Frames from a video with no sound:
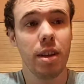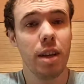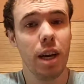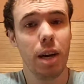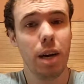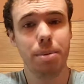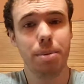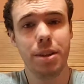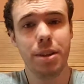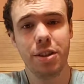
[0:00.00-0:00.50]

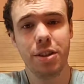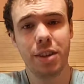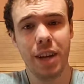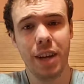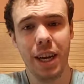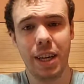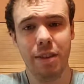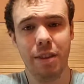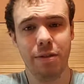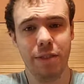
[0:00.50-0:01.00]
until
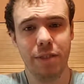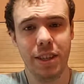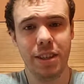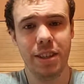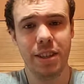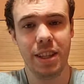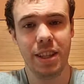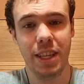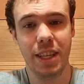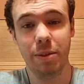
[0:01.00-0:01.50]
kind of
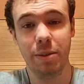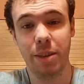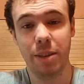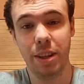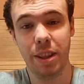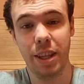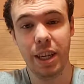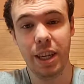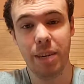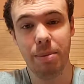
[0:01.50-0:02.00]
recently when you
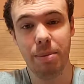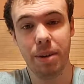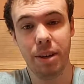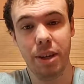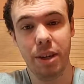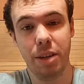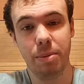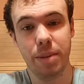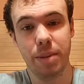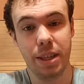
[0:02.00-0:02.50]
think about
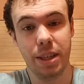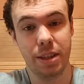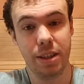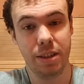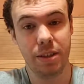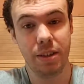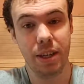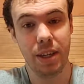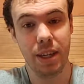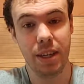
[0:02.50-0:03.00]
human
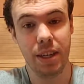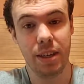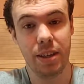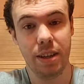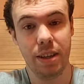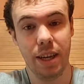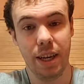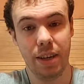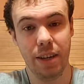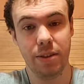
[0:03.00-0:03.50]
history,
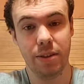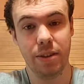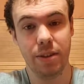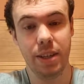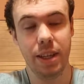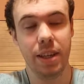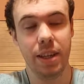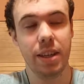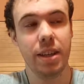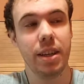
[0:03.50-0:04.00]

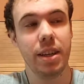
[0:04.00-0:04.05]
actually.